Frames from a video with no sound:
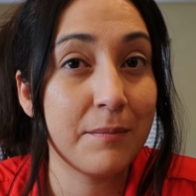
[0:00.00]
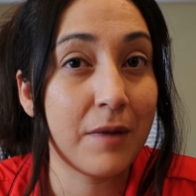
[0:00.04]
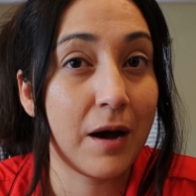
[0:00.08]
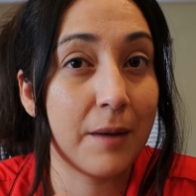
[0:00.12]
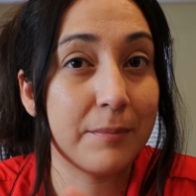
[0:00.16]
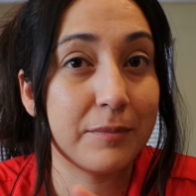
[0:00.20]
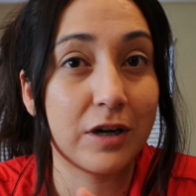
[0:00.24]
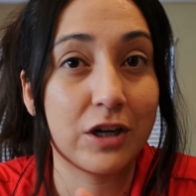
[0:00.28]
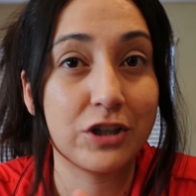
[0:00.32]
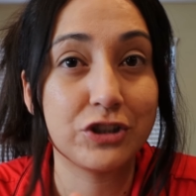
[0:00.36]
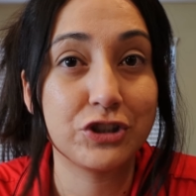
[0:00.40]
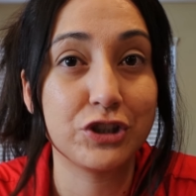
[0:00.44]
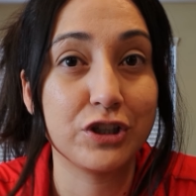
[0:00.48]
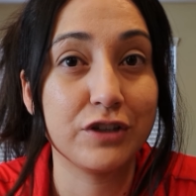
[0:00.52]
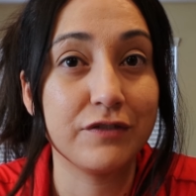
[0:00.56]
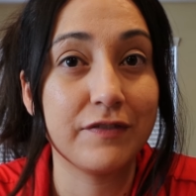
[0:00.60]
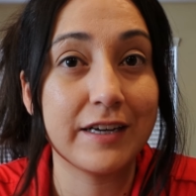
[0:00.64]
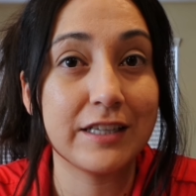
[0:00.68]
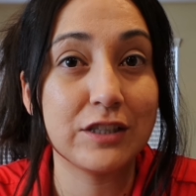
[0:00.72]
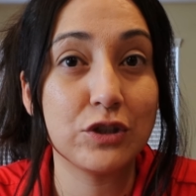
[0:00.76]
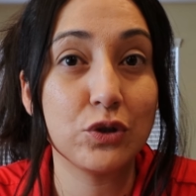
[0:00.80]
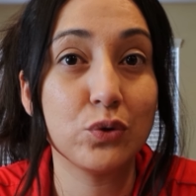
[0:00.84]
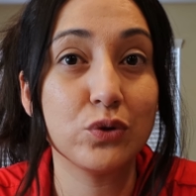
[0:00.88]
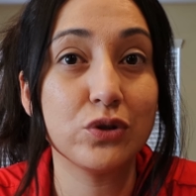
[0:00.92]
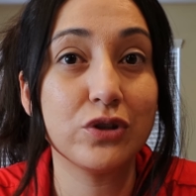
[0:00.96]
I'm not sure if I
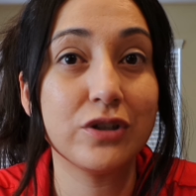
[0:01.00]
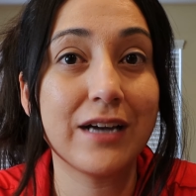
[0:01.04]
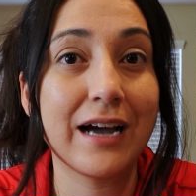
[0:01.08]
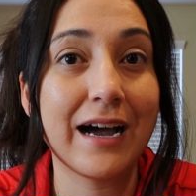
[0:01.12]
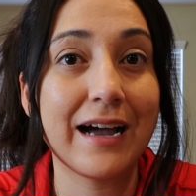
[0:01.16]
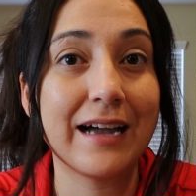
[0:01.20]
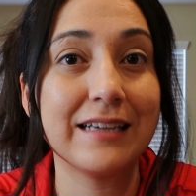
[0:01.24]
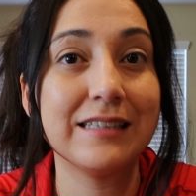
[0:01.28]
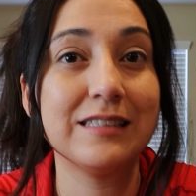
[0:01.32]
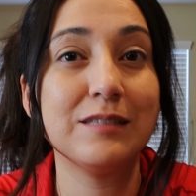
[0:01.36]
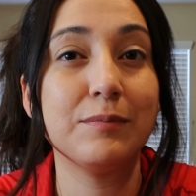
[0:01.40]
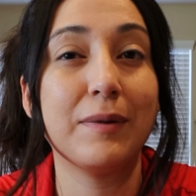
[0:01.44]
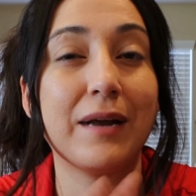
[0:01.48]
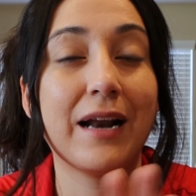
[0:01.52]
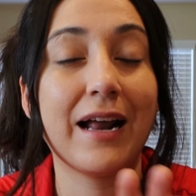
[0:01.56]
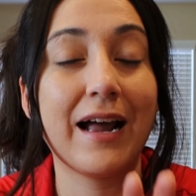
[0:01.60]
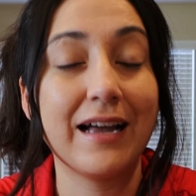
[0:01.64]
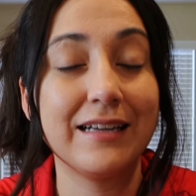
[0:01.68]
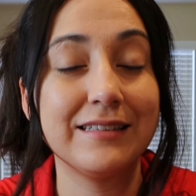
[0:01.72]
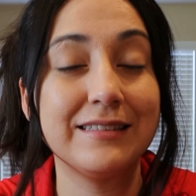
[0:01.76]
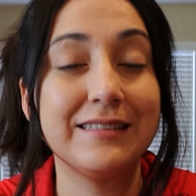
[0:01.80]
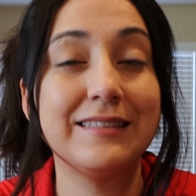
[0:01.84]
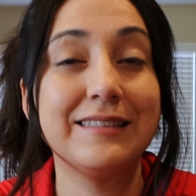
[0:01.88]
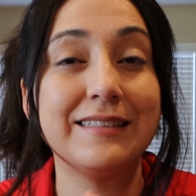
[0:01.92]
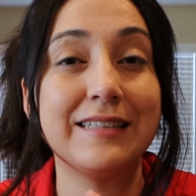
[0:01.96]
told you guys, but I
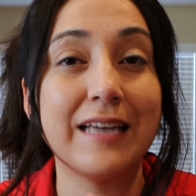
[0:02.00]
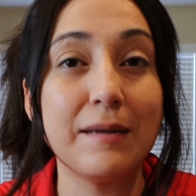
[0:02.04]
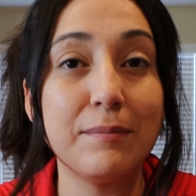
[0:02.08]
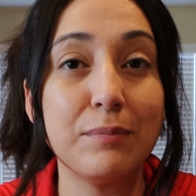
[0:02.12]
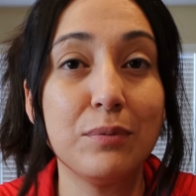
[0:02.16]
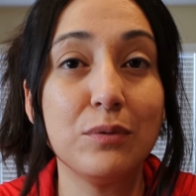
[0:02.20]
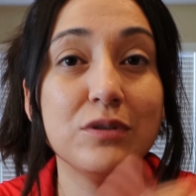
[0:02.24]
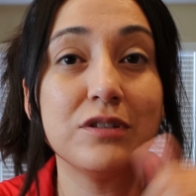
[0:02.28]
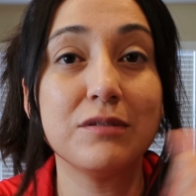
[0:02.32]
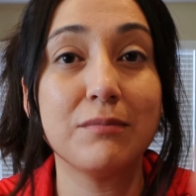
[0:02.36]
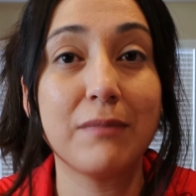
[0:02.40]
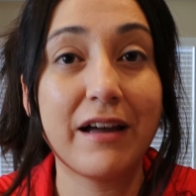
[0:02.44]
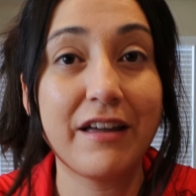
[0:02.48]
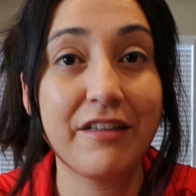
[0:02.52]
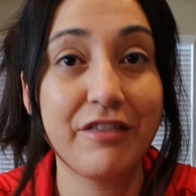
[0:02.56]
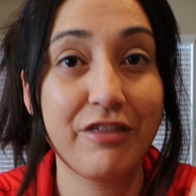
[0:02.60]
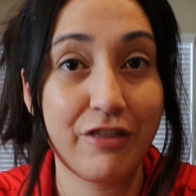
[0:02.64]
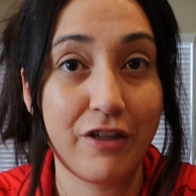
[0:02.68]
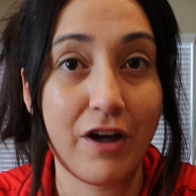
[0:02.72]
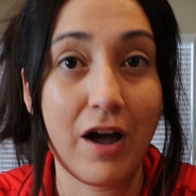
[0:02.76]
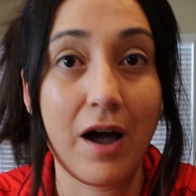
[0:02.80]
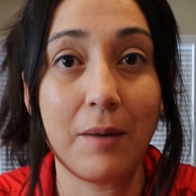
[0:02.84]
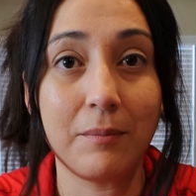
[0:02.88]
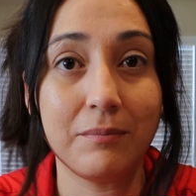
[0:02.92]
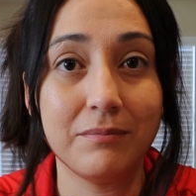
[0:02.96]
had stapled my
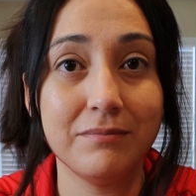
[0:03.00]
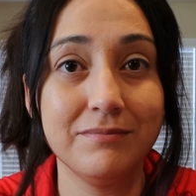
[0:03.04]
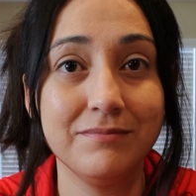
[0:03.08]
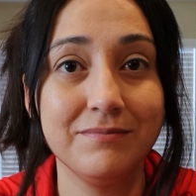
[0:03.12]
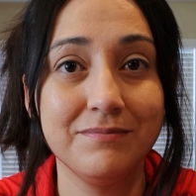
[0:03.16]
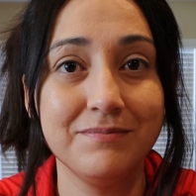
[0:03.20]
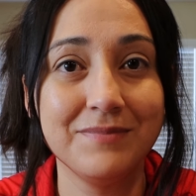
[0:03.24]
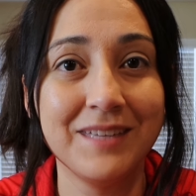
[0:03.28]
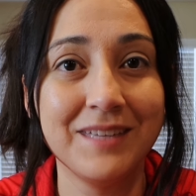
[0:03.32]
thumb.